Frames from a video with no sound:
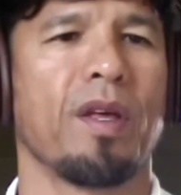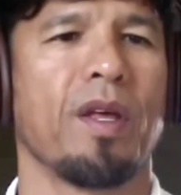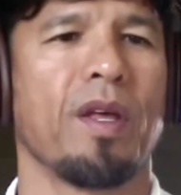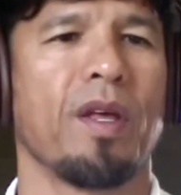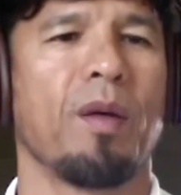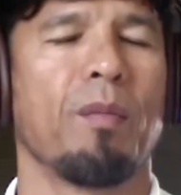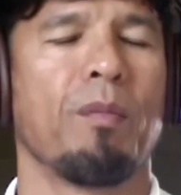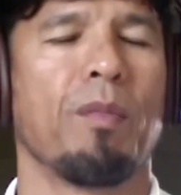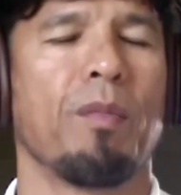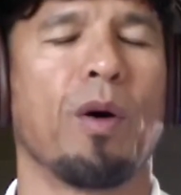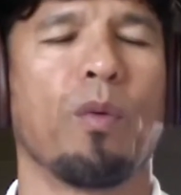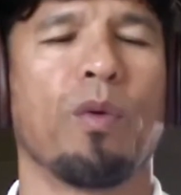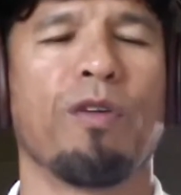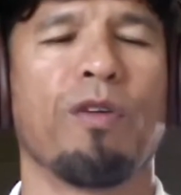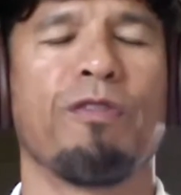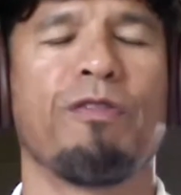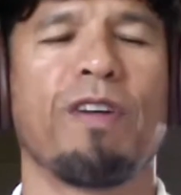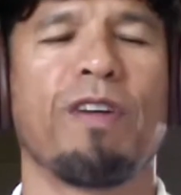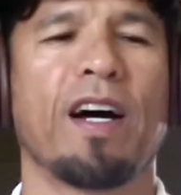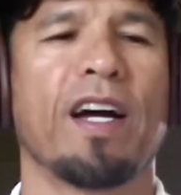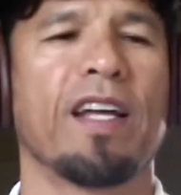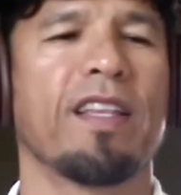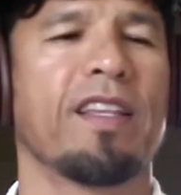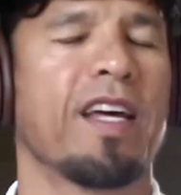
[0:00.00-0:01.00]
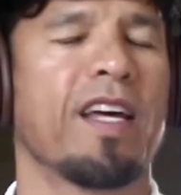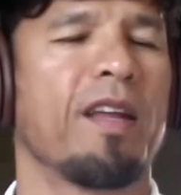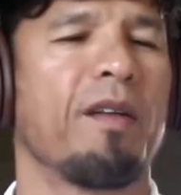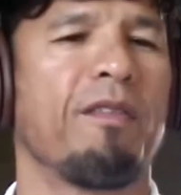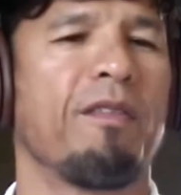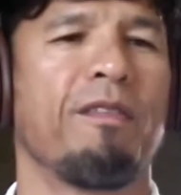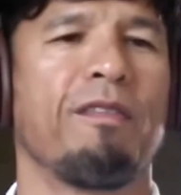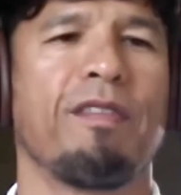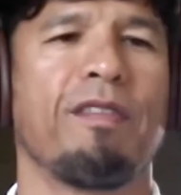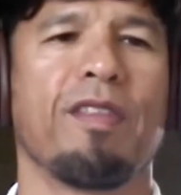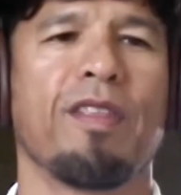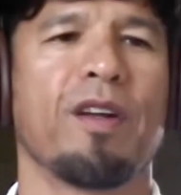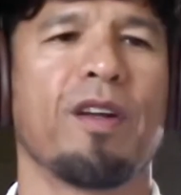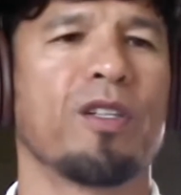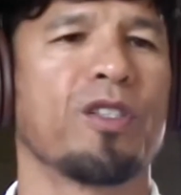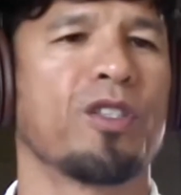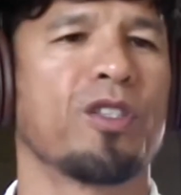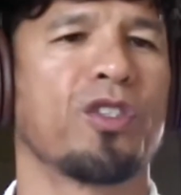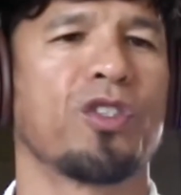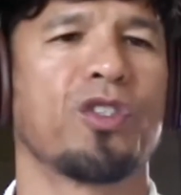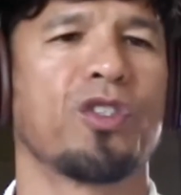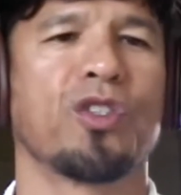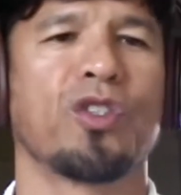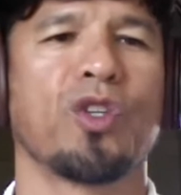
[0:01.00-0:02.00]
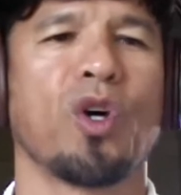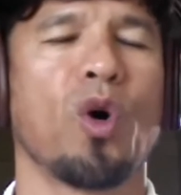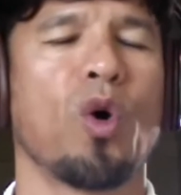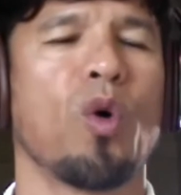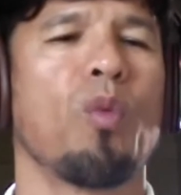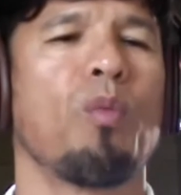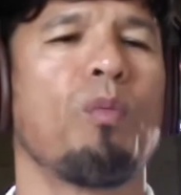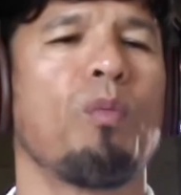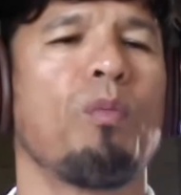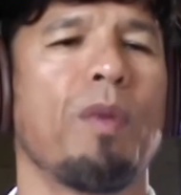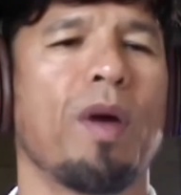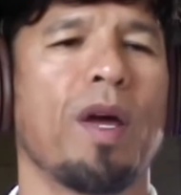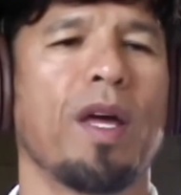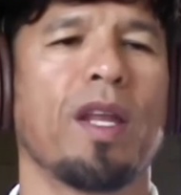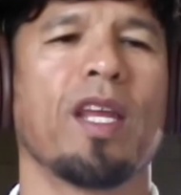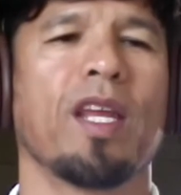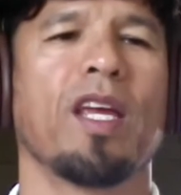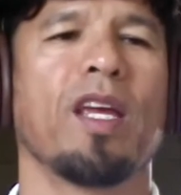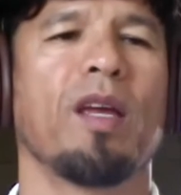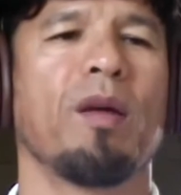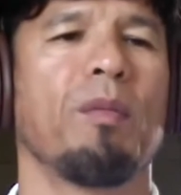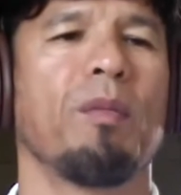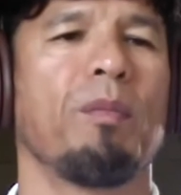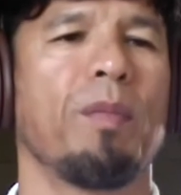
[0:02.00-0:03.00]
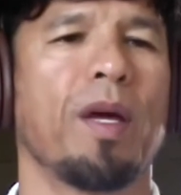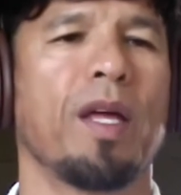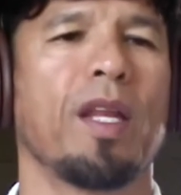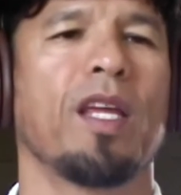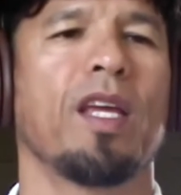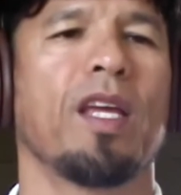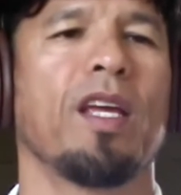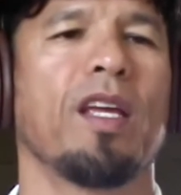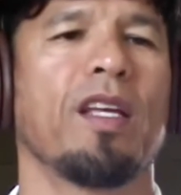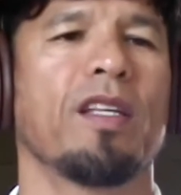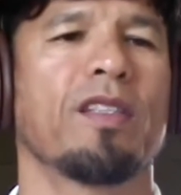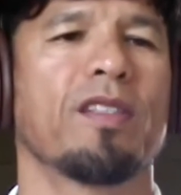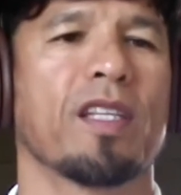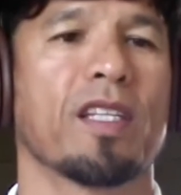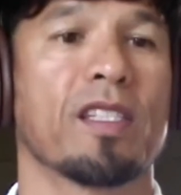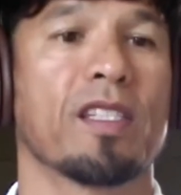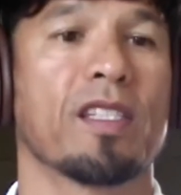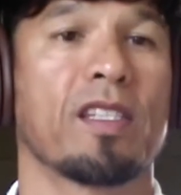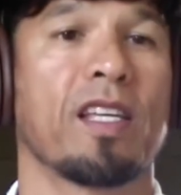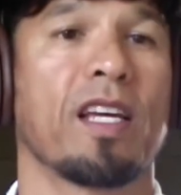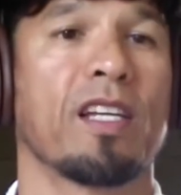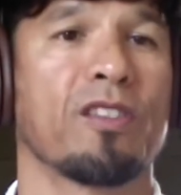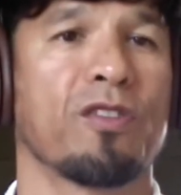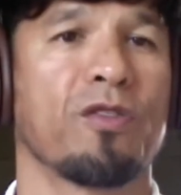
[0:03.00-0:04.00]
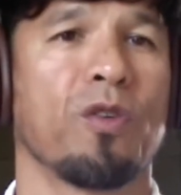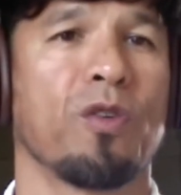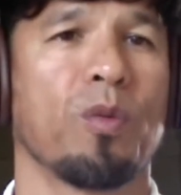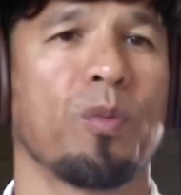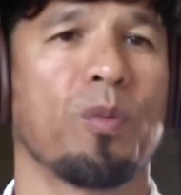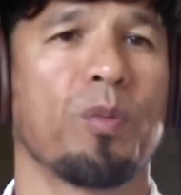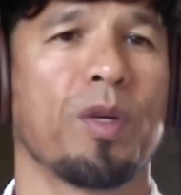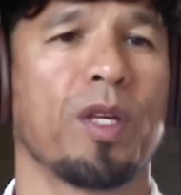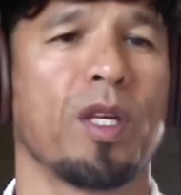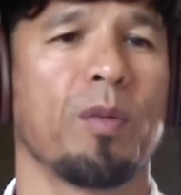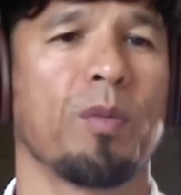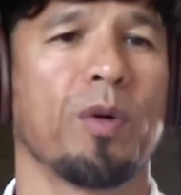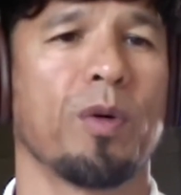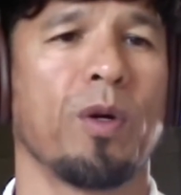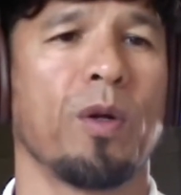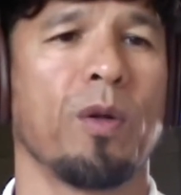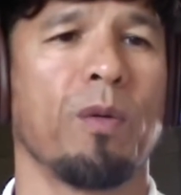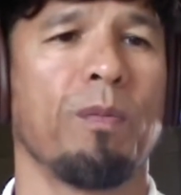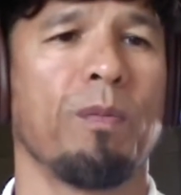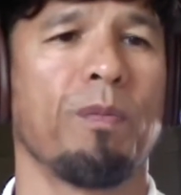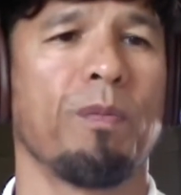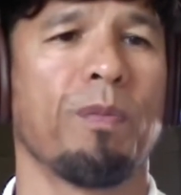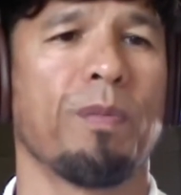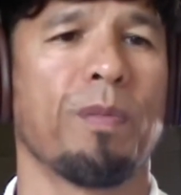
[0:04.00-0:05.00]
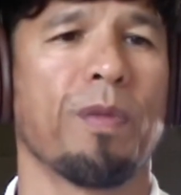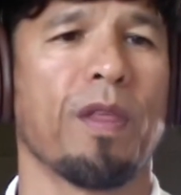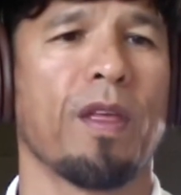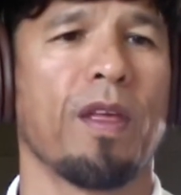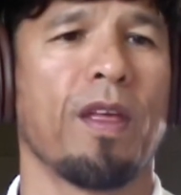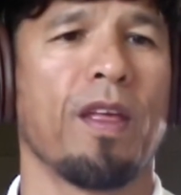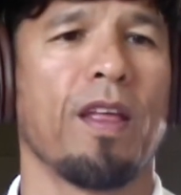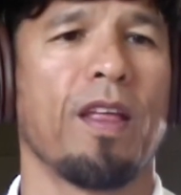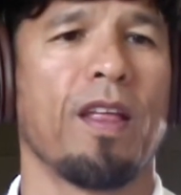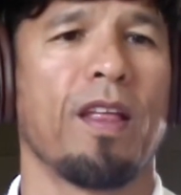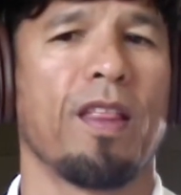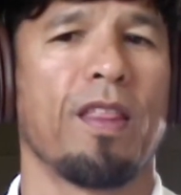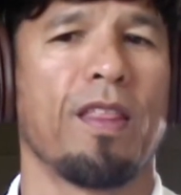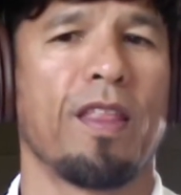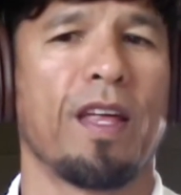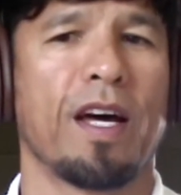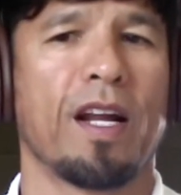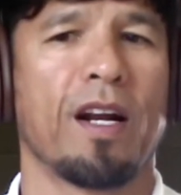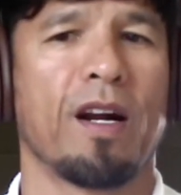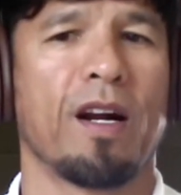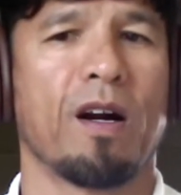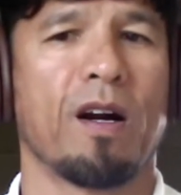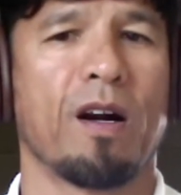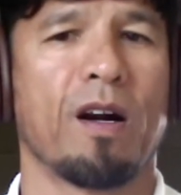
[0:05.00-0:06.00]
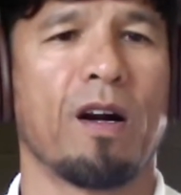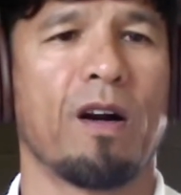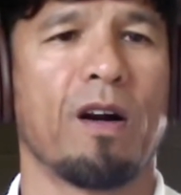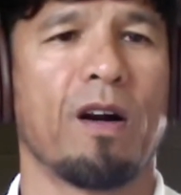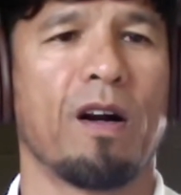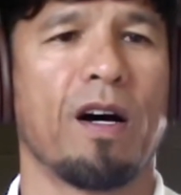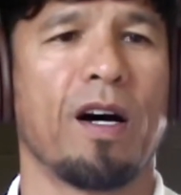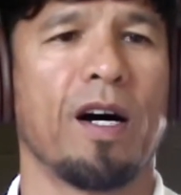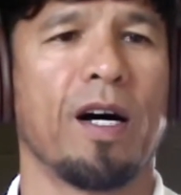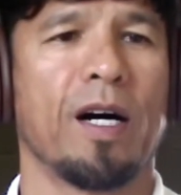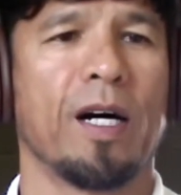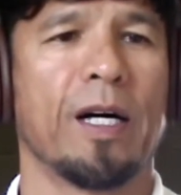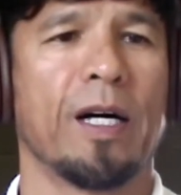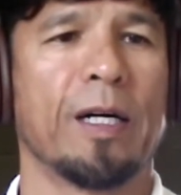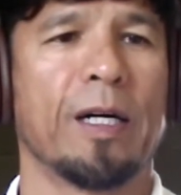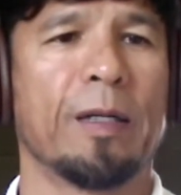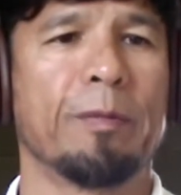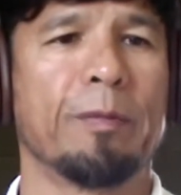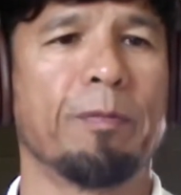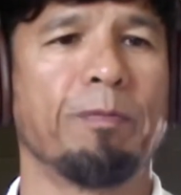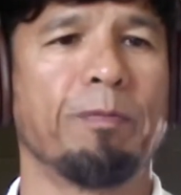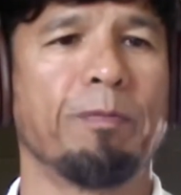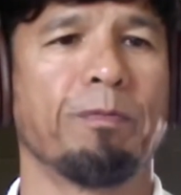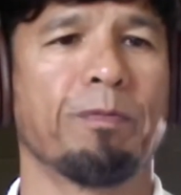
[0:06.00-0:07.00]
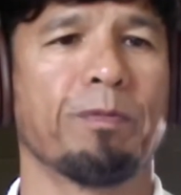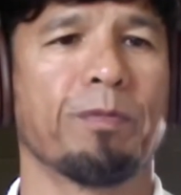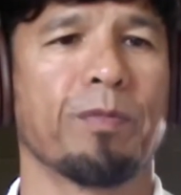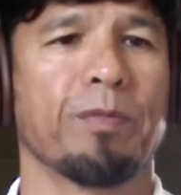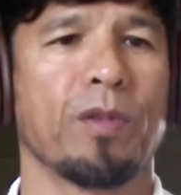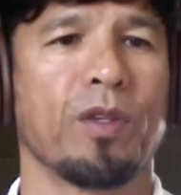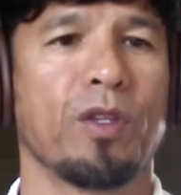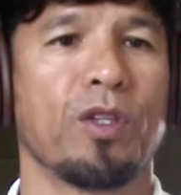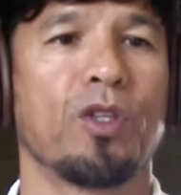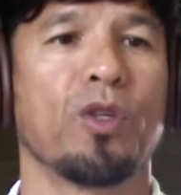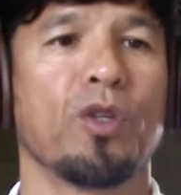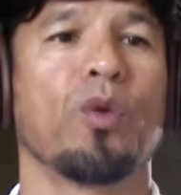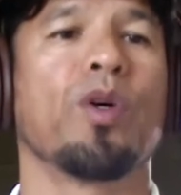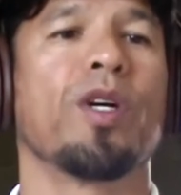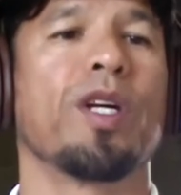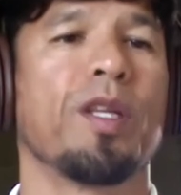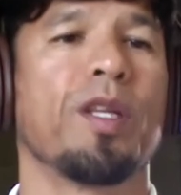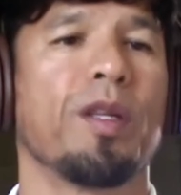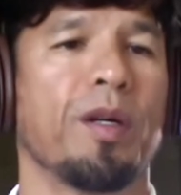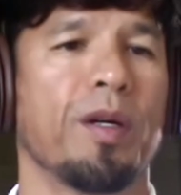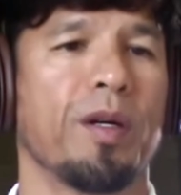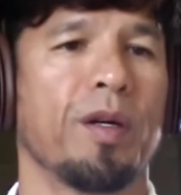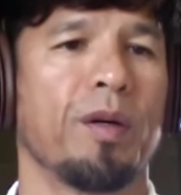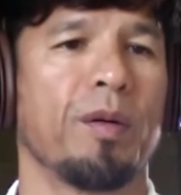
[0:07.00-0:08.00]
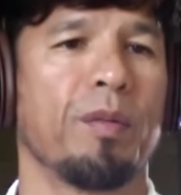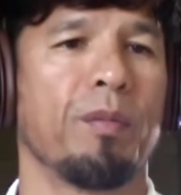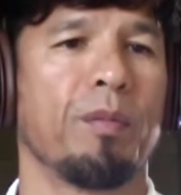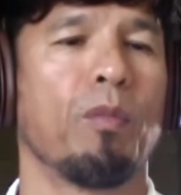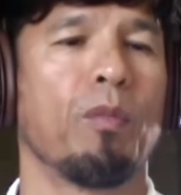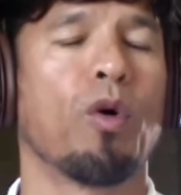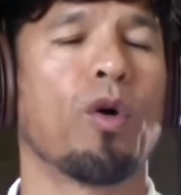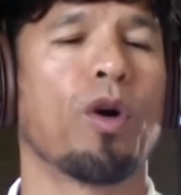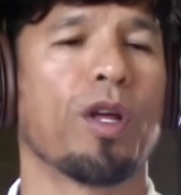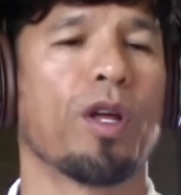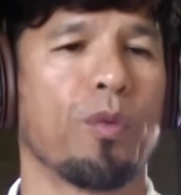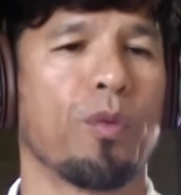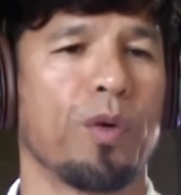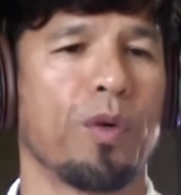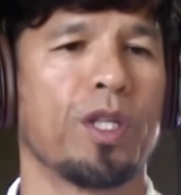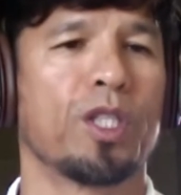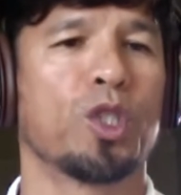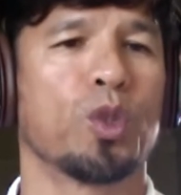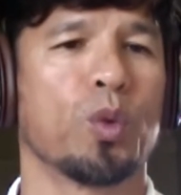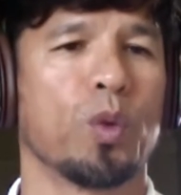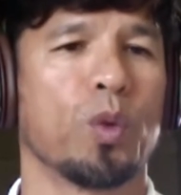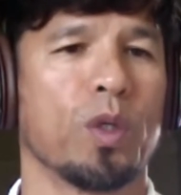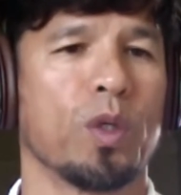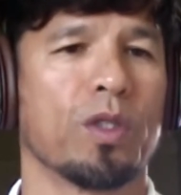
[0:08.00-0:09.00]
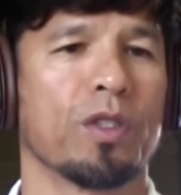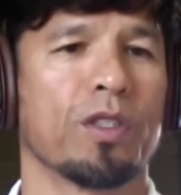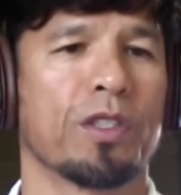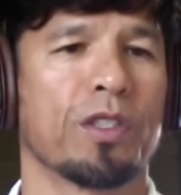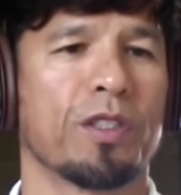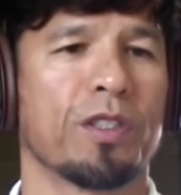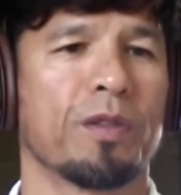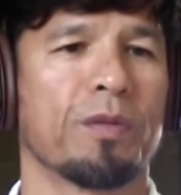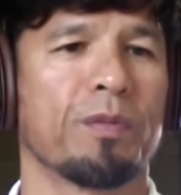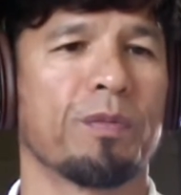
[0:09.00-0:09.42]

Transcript: but we find that there's so many, many successful people that are um, doing morning rituals.